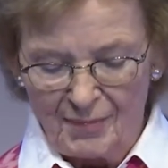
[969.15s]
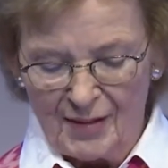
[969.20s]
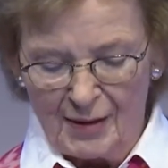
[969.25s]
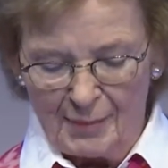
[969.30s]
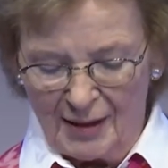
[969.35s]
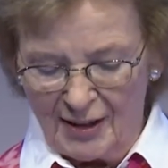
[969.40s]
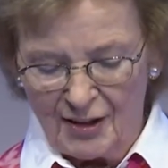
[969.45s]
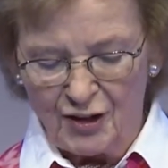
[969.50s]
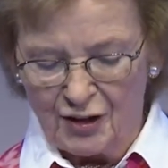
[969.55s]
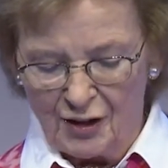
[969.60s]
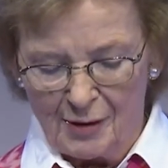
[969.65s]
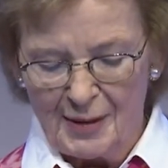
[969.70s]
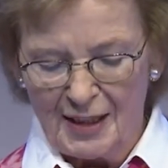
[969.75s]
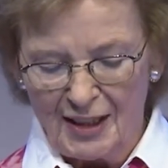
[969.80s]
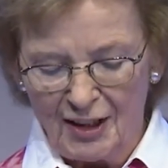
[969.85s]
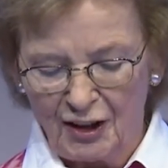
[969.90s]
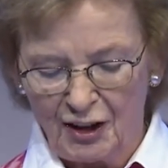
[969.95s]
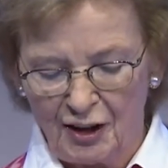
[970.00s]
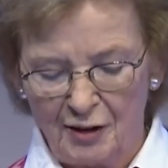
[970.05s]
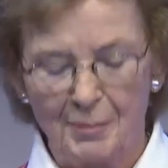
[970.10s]
by
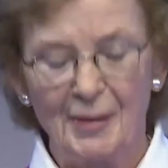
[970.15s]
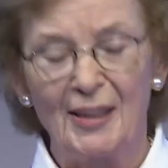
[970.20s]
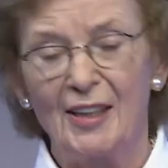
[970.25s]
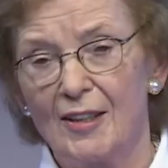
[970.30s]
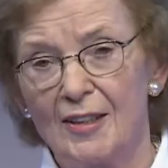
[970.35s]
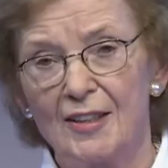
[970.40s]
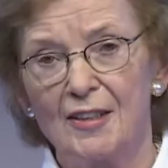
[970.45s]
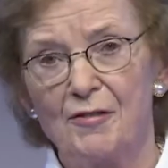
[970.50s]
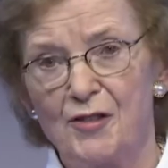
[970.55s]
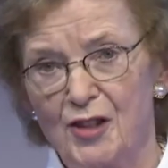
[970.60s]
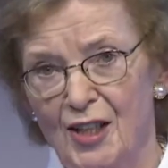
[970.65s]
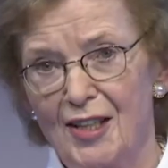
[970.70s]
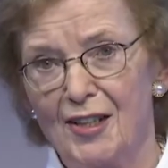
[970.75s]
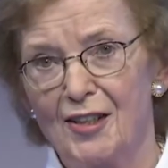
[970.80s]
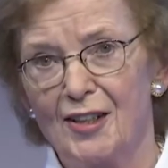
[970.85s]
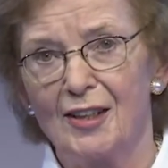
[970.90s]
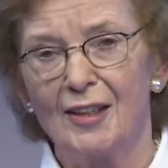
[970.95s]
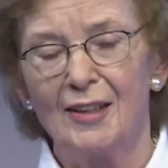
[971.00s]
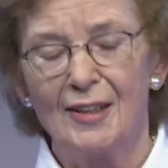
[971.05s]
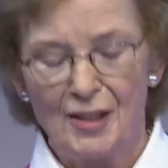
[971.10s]
discrimination because of
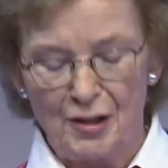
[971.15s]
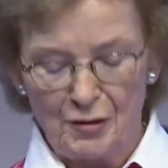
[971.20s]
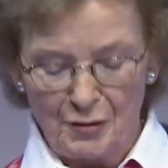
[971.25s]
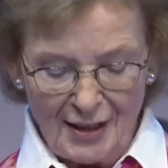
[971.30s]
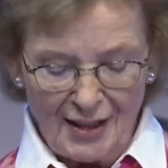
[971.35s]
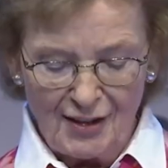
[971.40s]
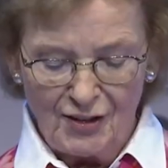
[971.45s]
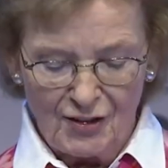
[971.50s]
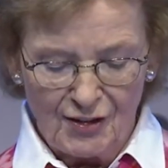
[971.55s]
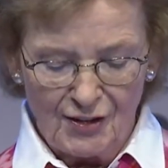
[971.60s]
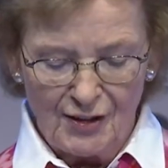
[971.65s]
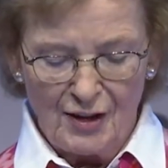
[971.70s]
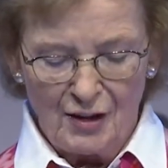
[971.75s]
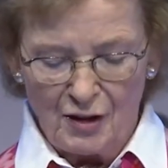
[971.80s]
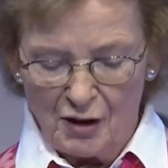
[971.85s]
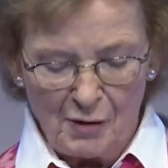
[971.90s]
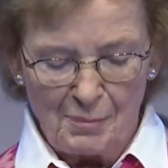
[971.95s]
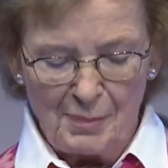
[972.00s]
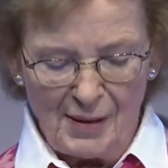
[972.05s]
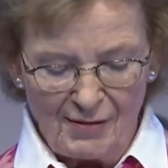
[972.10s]
gender, race,
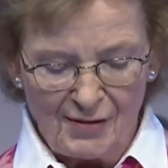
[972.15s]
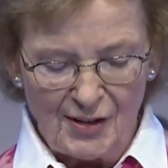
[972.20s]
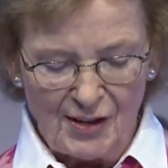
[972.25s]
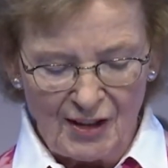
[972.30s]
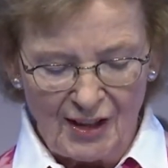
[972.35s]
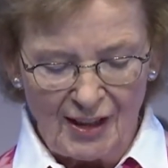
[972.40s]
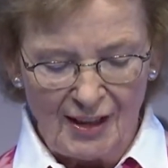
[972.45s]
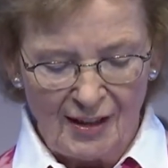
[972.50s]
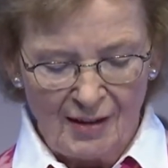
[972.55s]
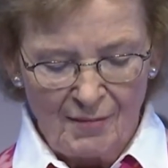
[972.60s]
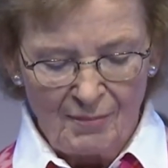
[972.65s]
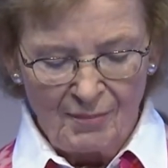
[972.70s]
or poverty.